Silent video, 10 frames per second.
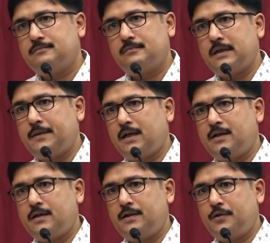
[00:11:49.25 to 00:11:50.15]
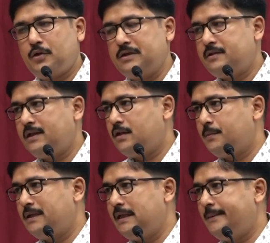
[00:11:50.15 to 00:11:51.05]
and, and, and you can think
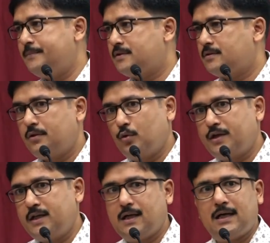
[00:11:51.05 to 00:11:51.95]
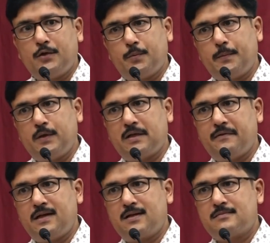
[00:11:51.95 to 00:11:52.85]
of the names. Nokia, you people are
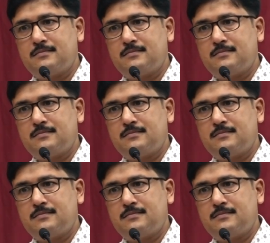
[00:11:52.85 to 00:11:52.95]
aware?